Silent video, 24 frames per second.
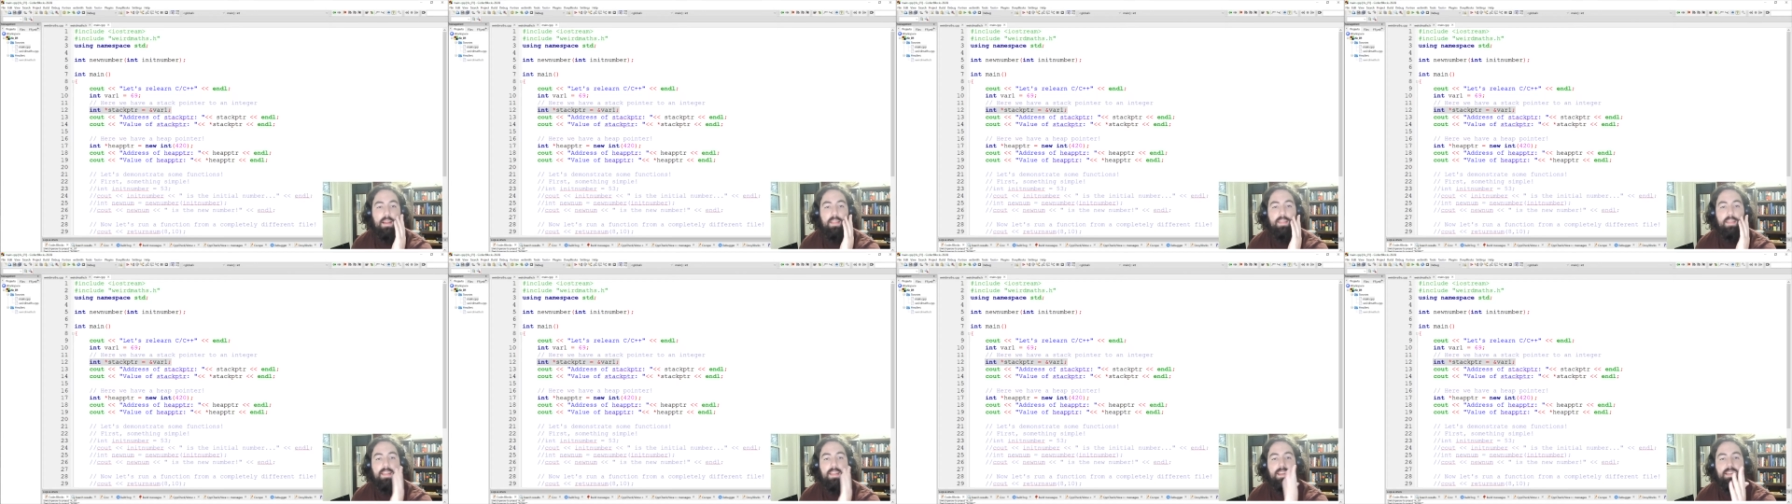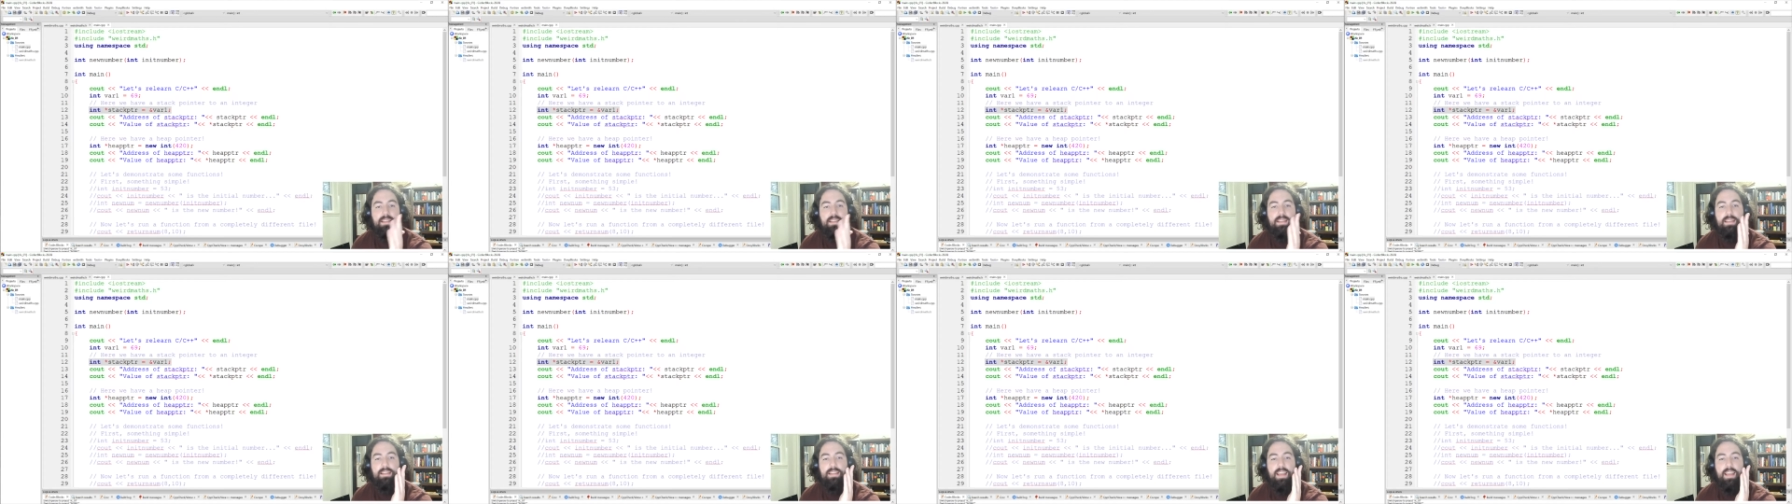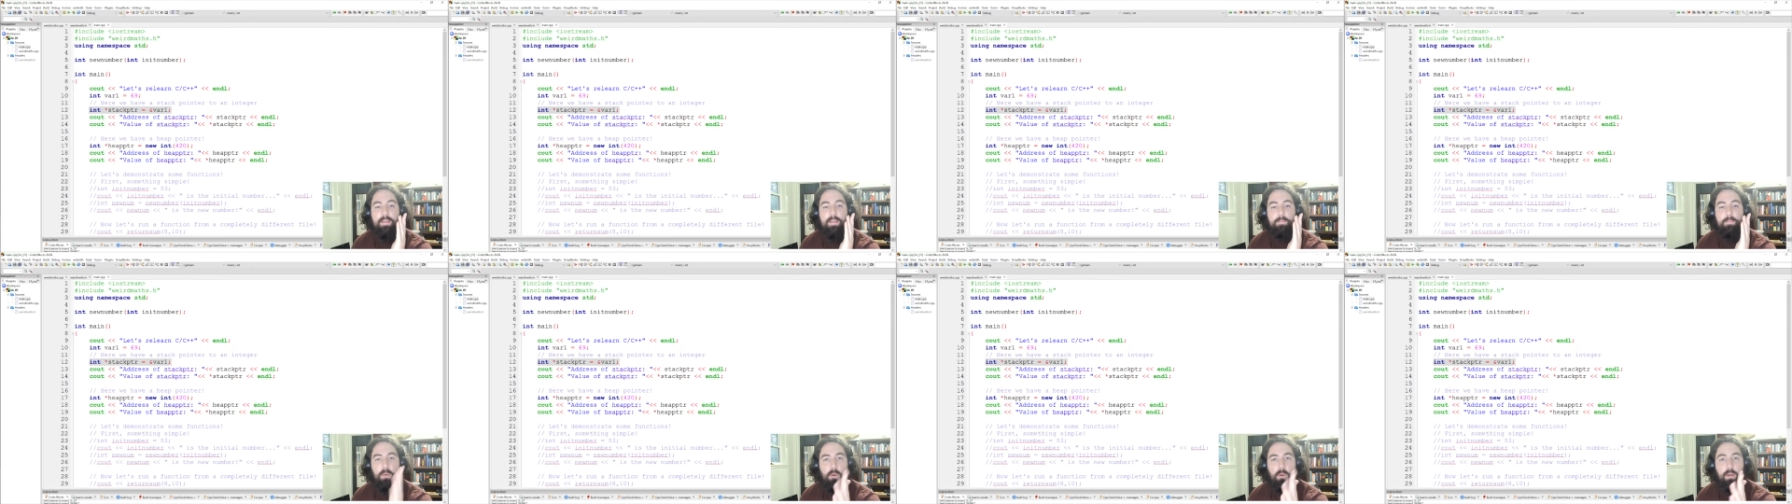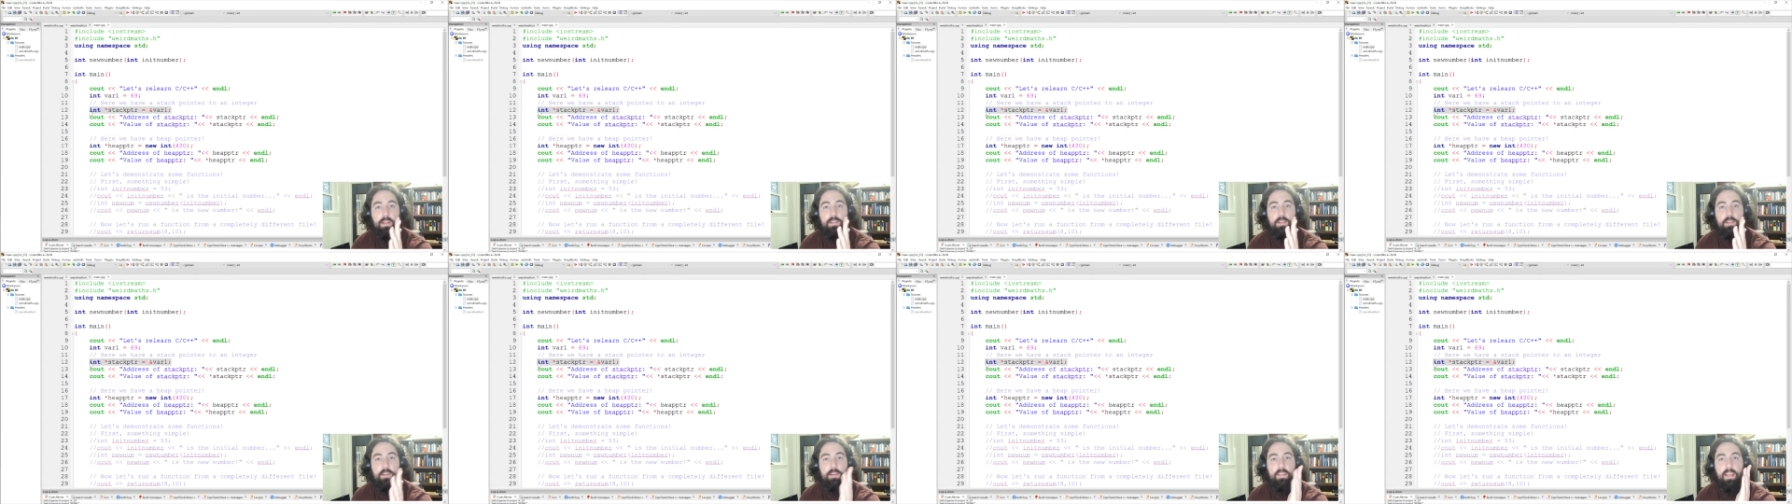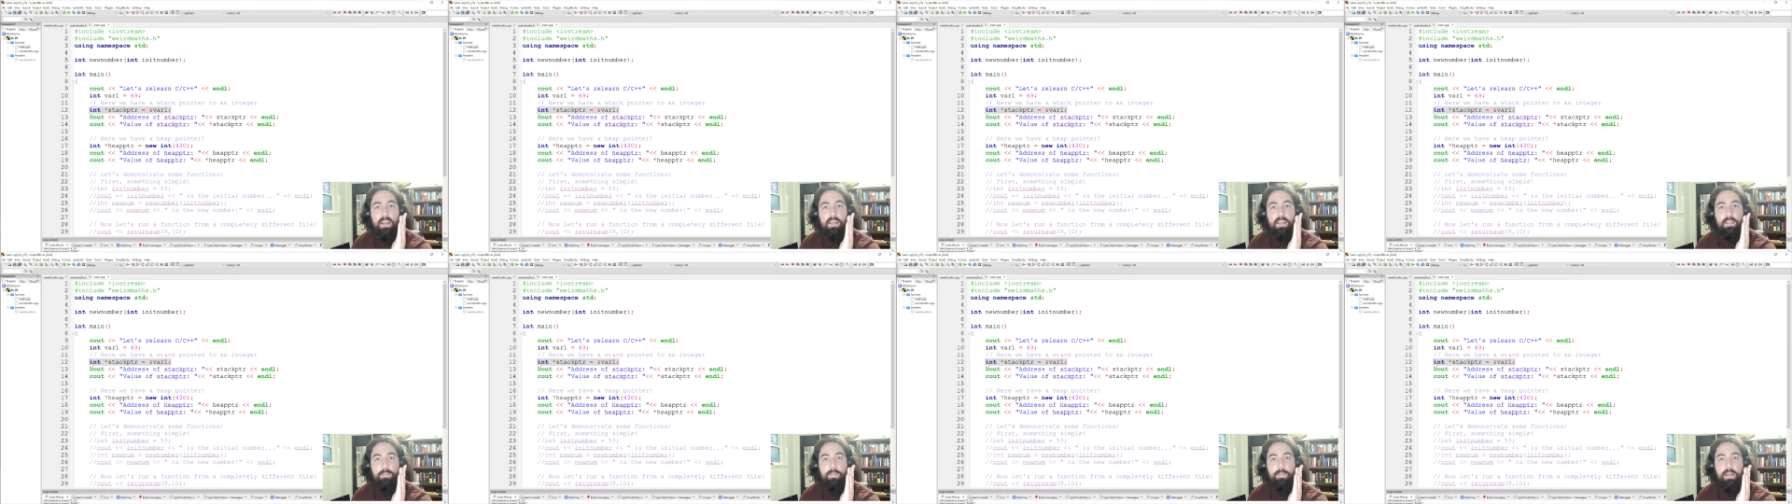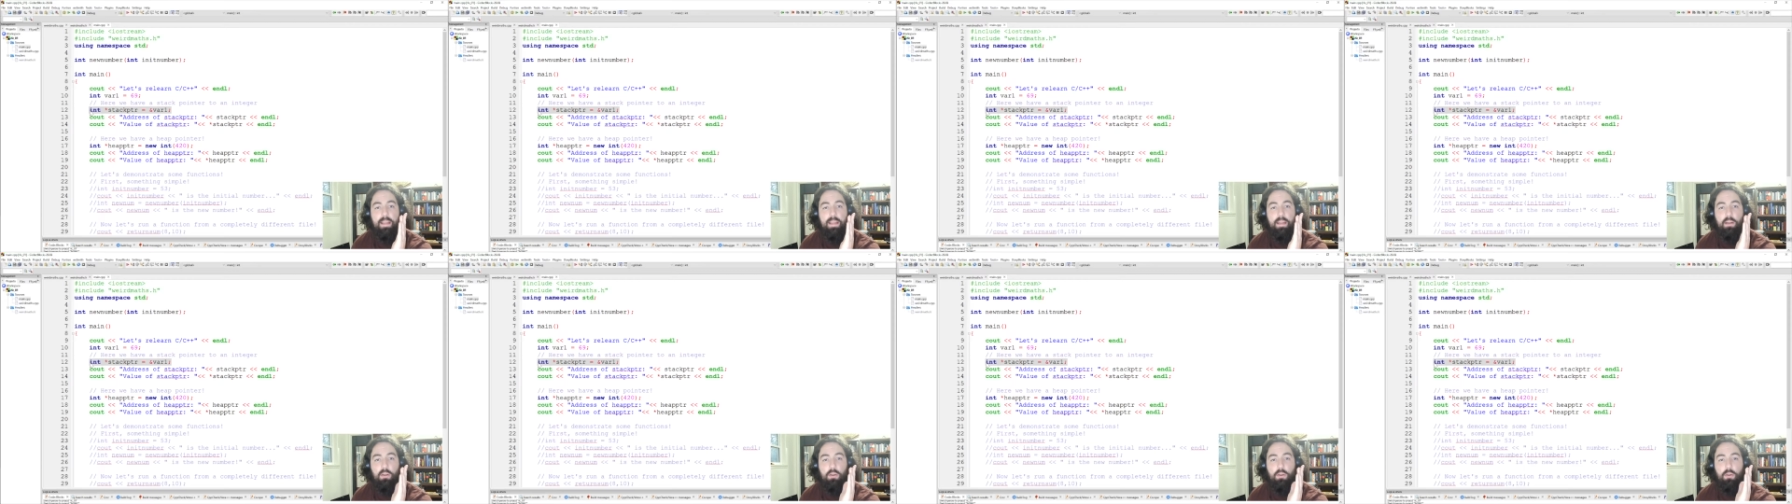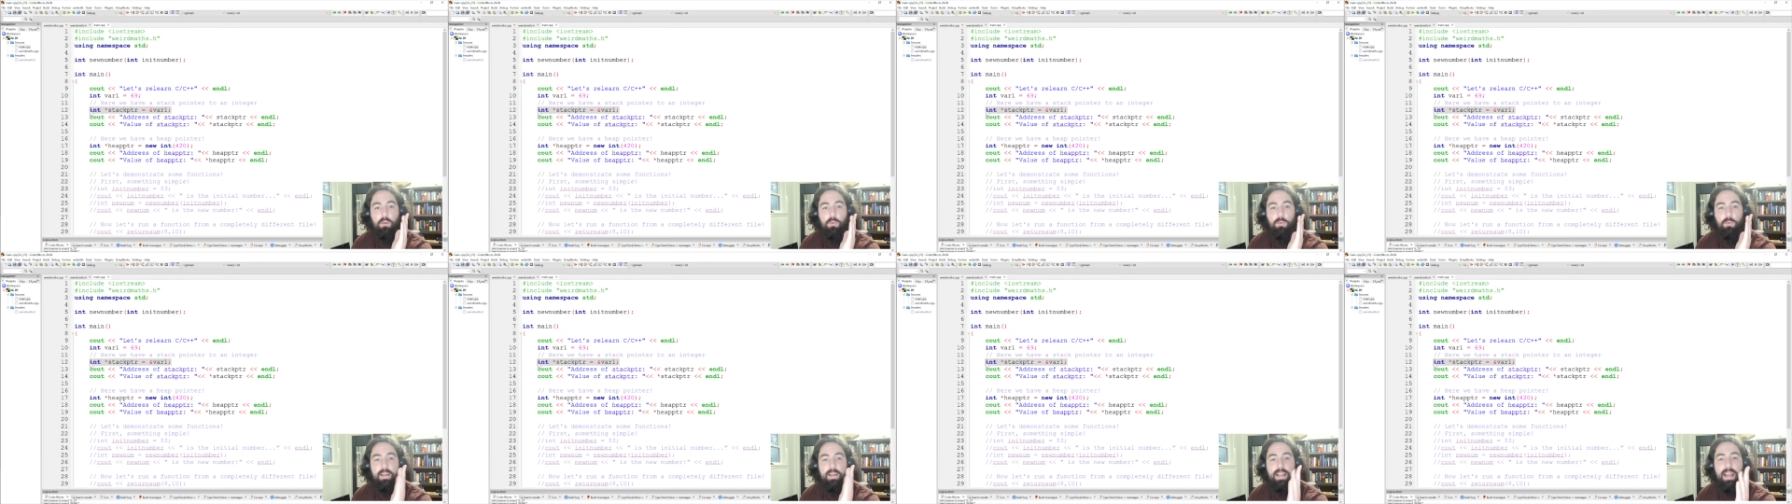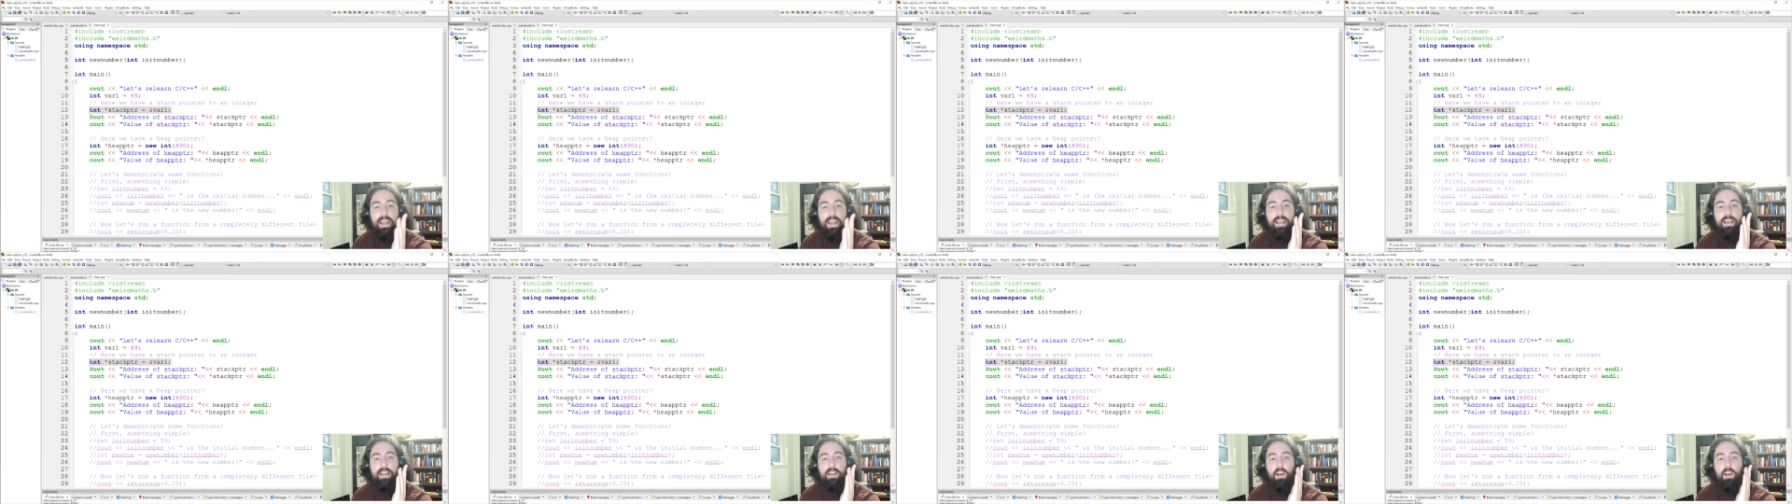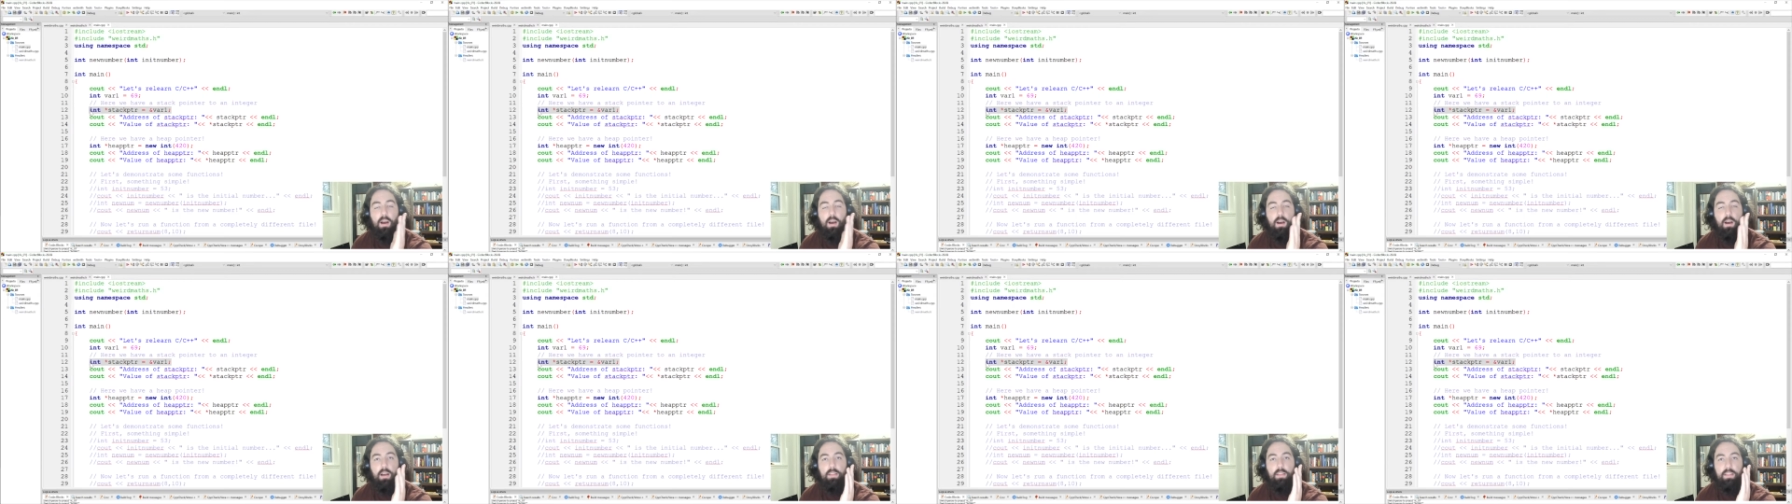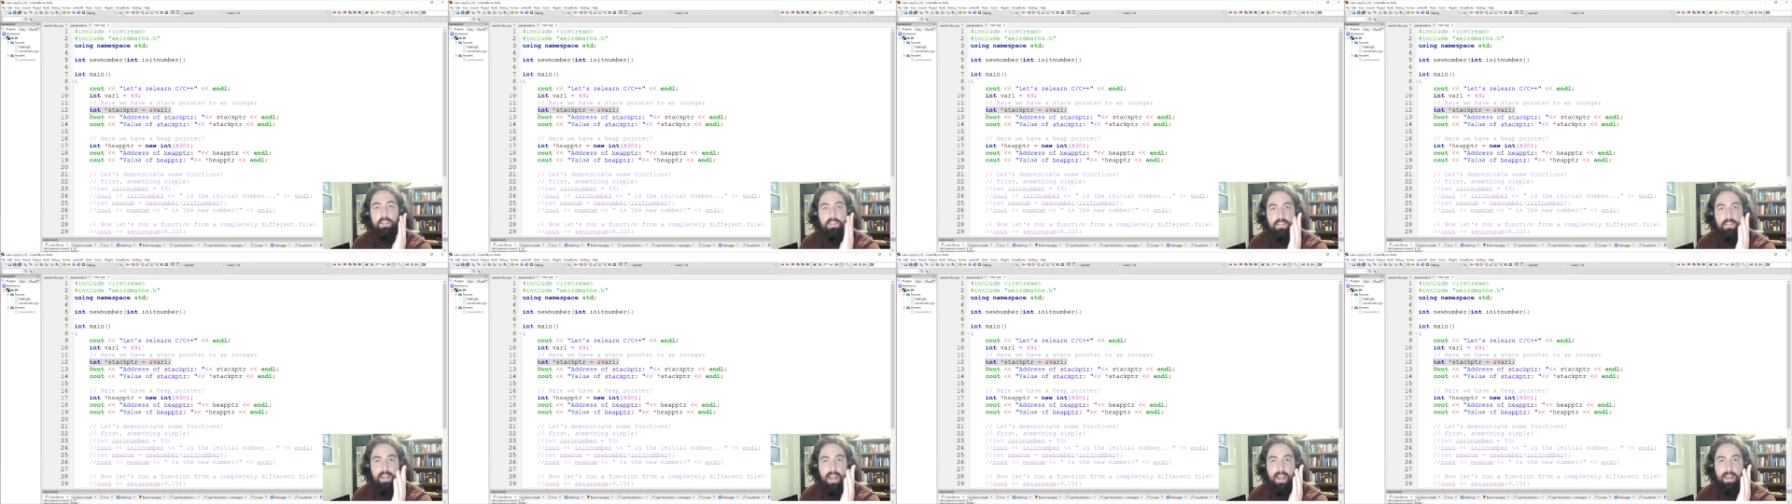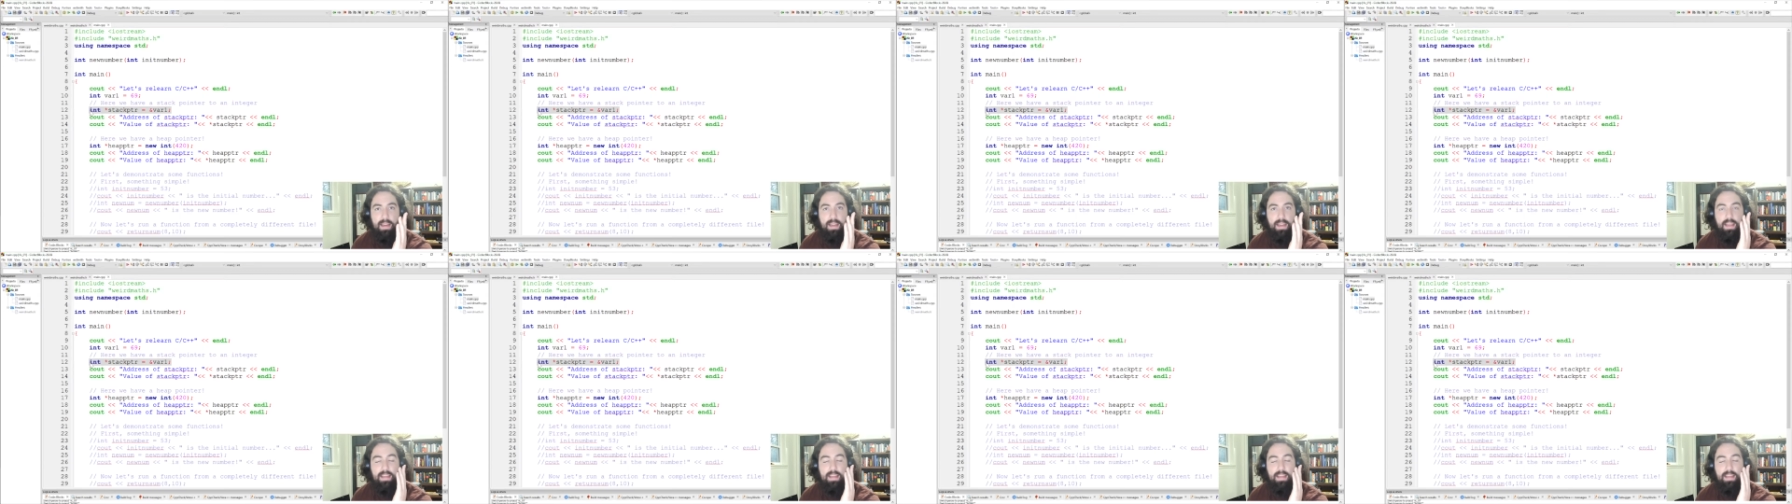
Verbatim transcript: This is a pointer that is being created on the stack.